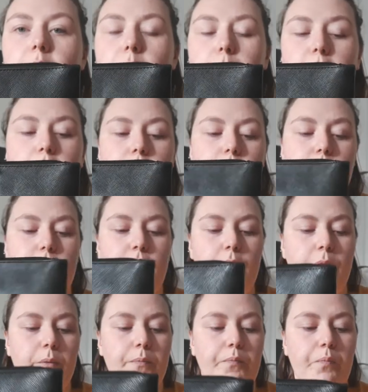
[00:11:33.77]
pouch
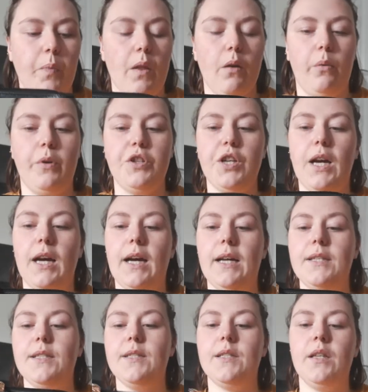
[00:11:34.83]
which
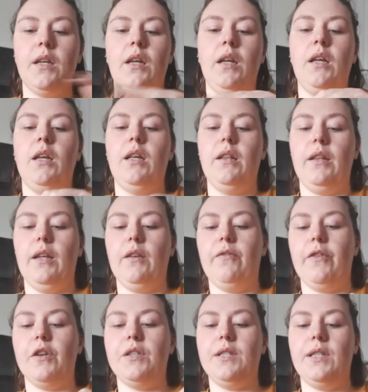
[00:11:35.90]
has the
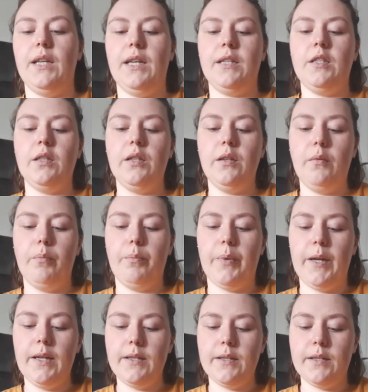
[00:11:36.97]
first aid
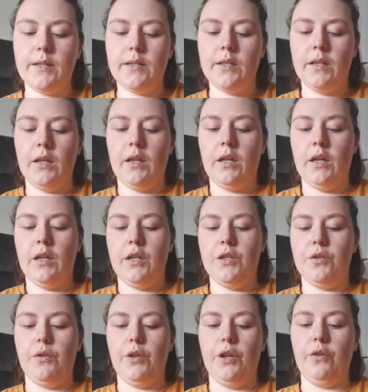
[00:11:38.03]
bits.
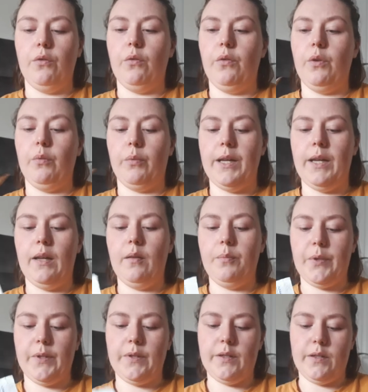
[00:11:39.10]
So, you know, the
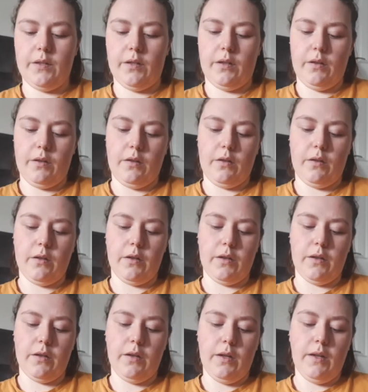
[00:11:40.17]
wipes,
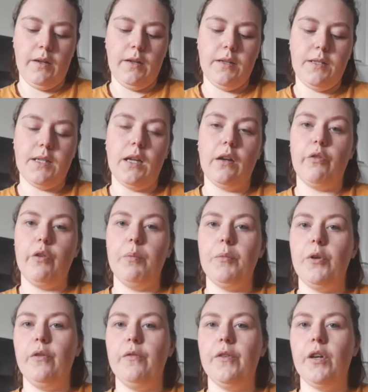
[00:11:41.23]
the tick
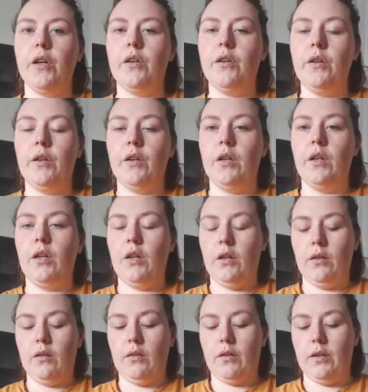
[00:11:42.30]
remover,
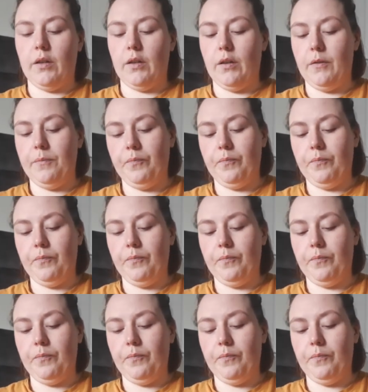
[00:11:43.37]
the